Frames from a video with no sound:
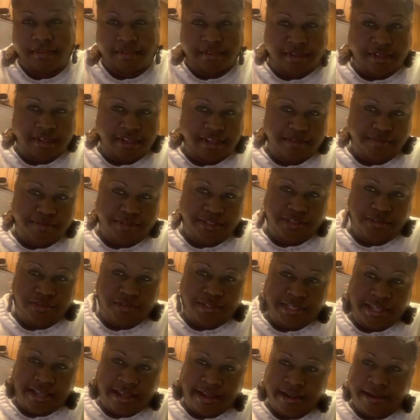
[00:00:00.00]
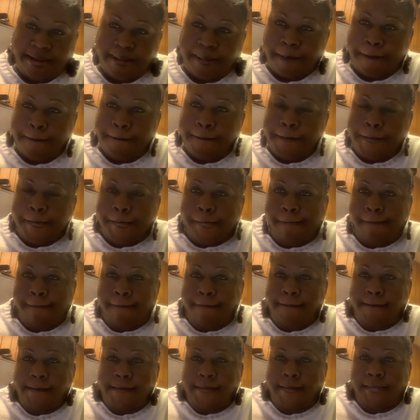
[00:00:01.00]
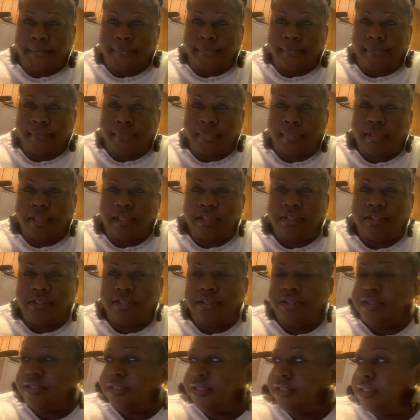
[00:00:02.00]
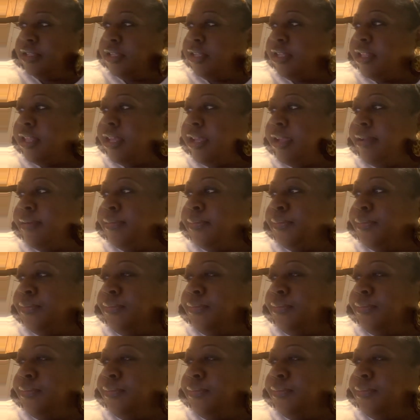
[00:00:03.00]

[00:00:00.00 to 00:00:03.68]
I am so tired. Seriously, like